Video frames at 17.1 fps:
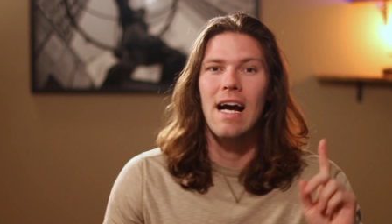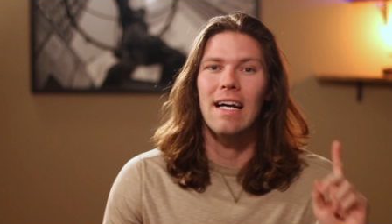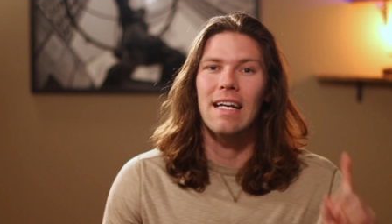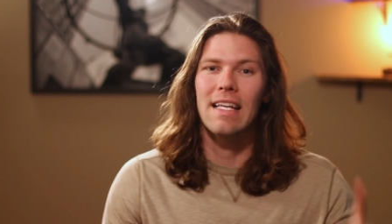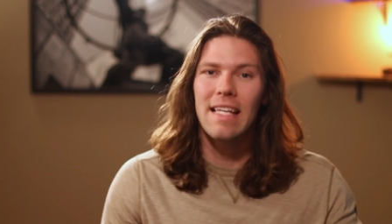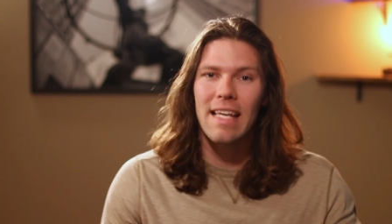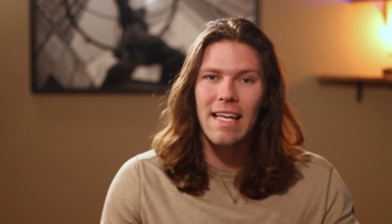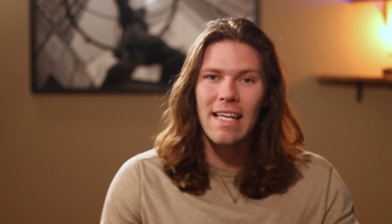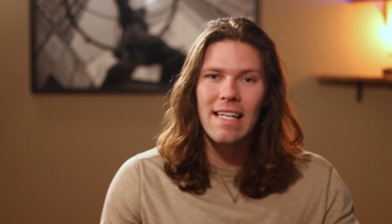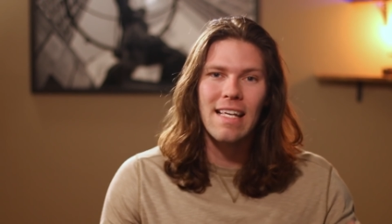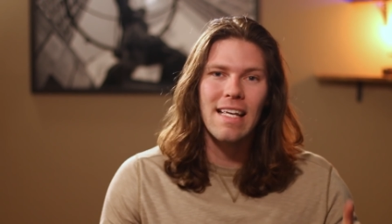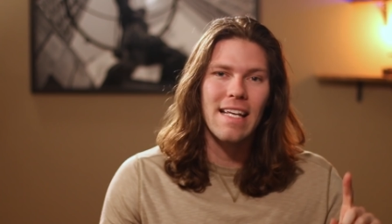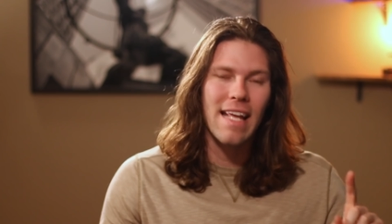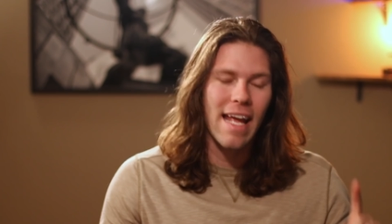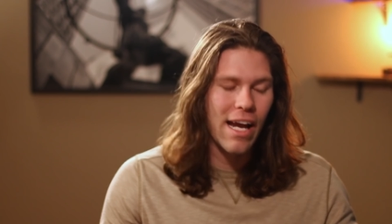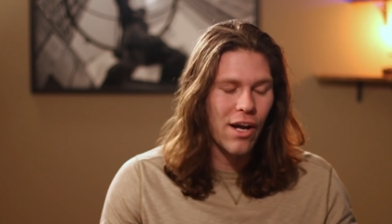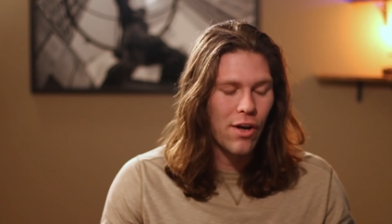Again,
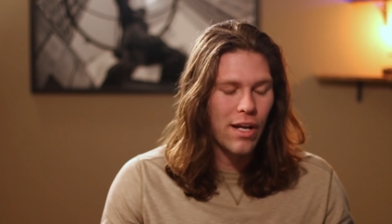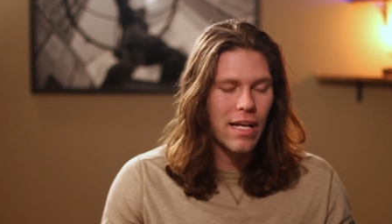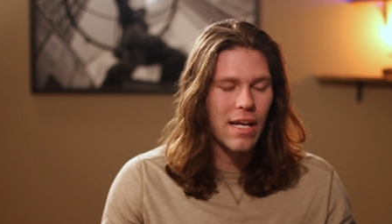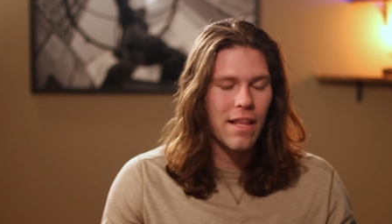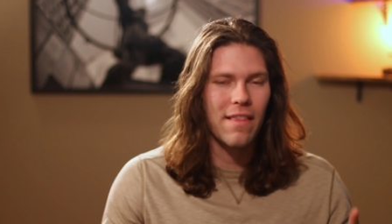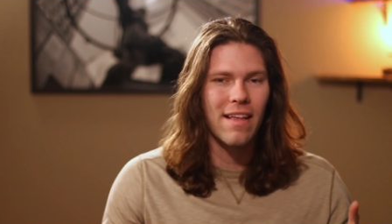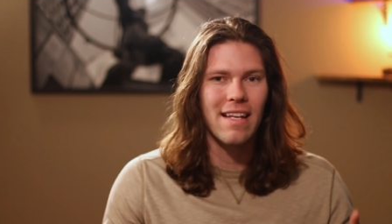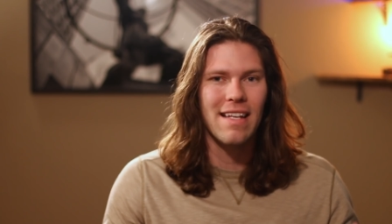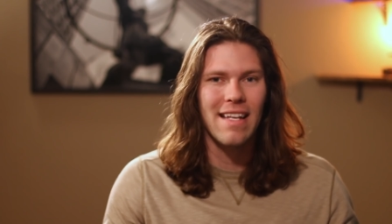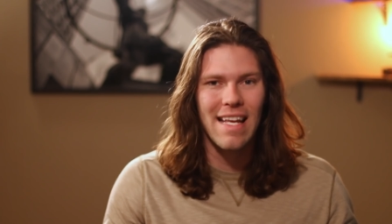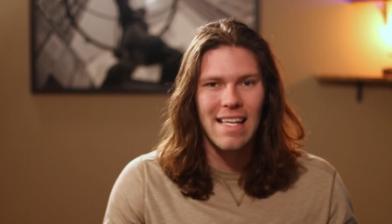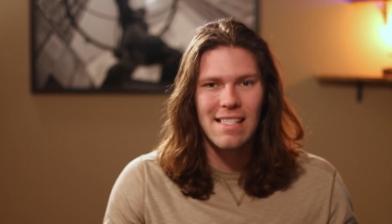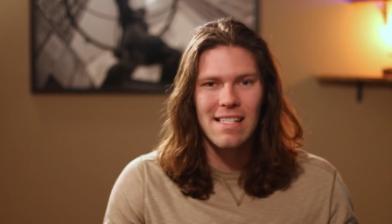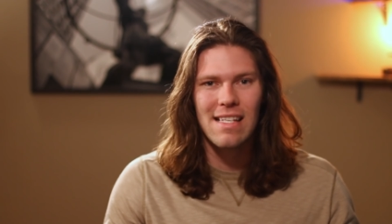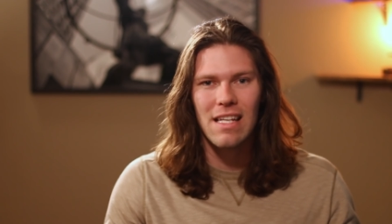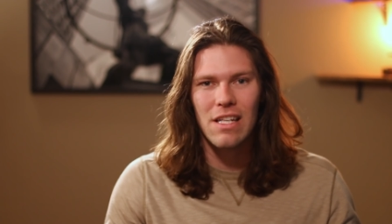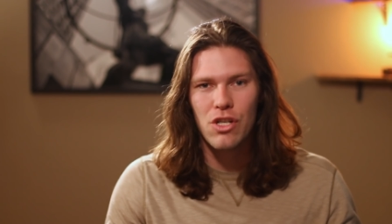an area that
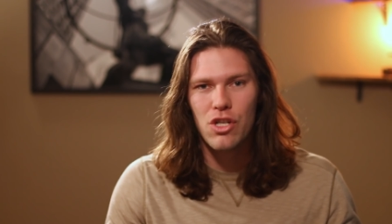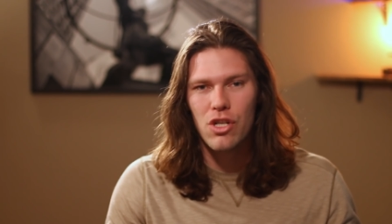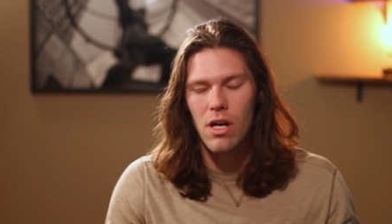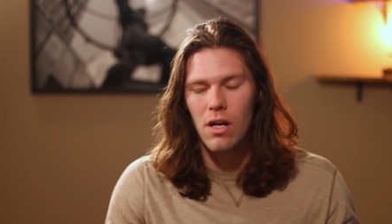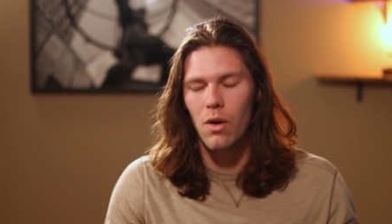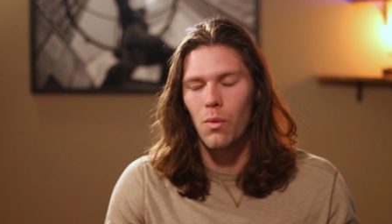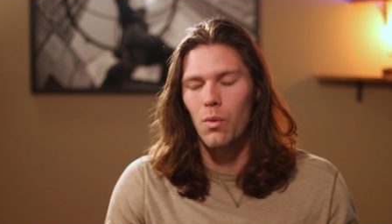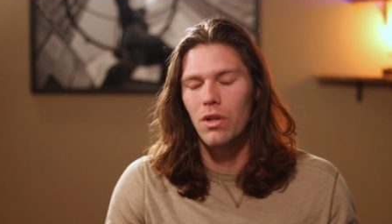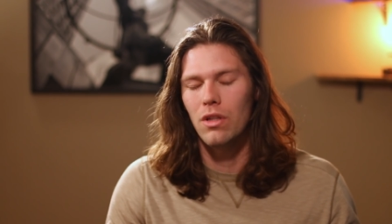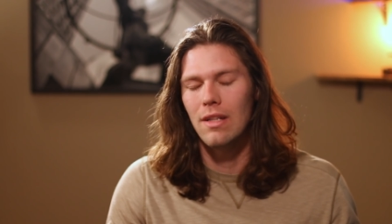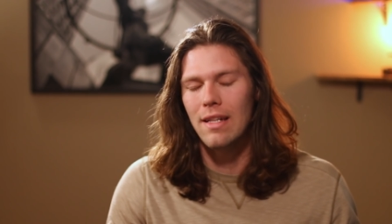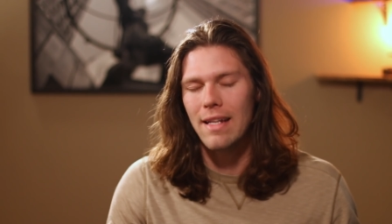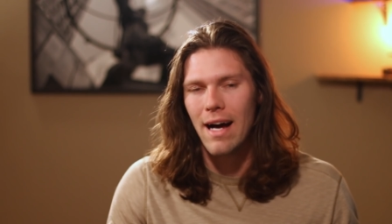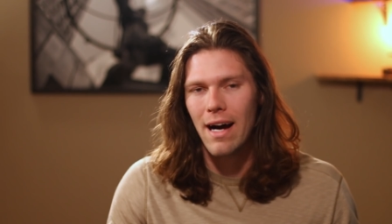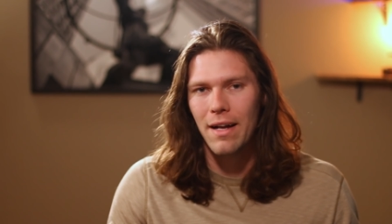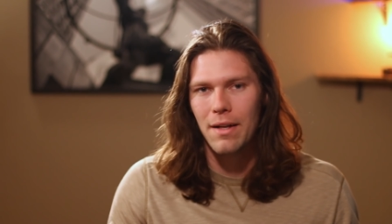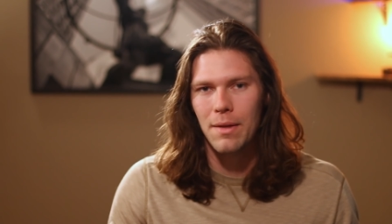Nancy and Chuck will
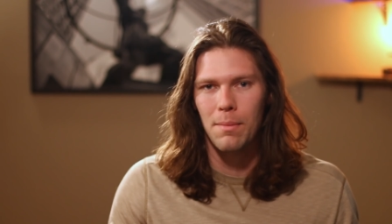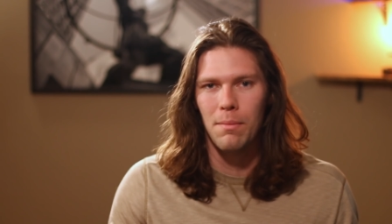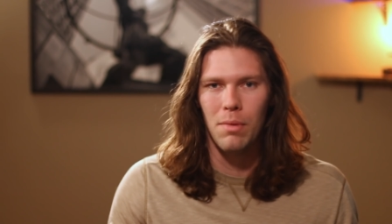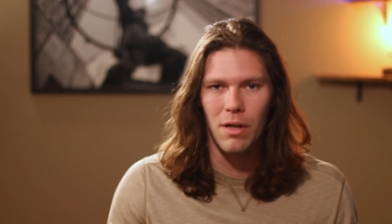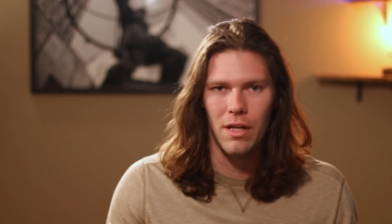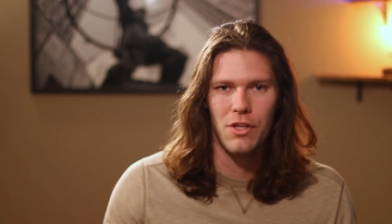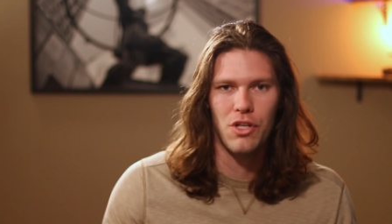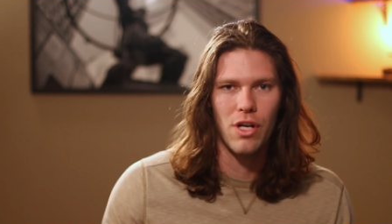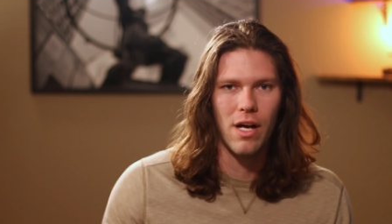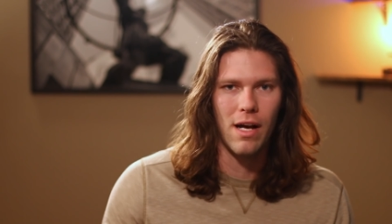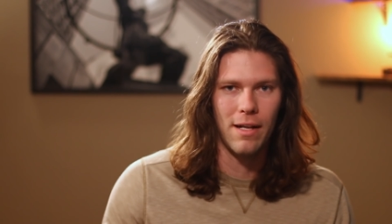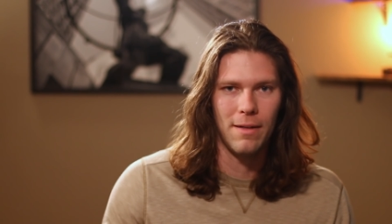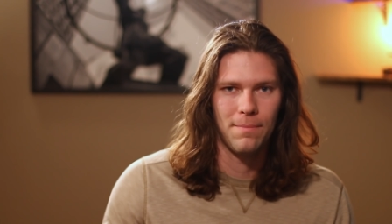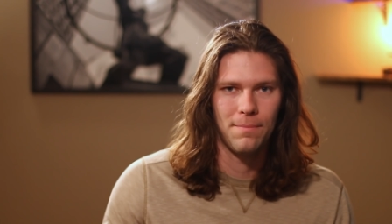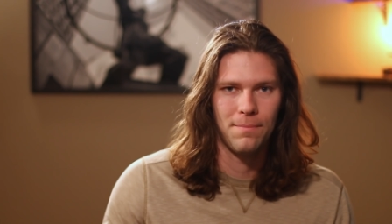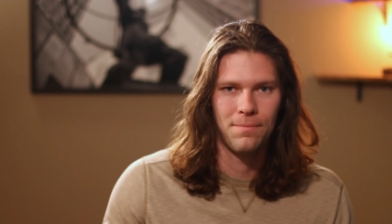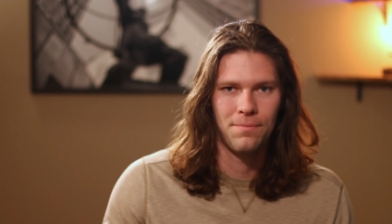not budge on.